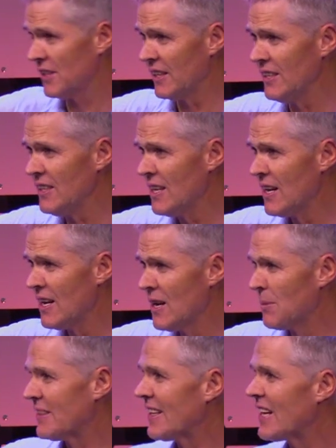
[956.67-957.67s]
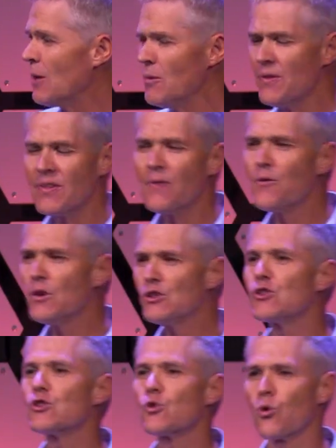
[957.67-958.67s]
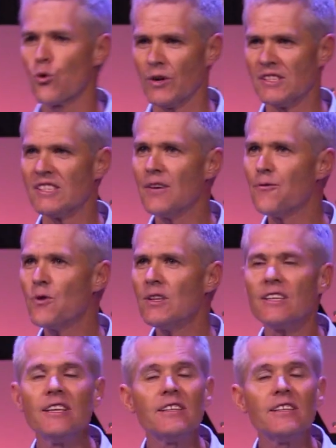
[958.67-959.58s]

scene, but they come with different stories, different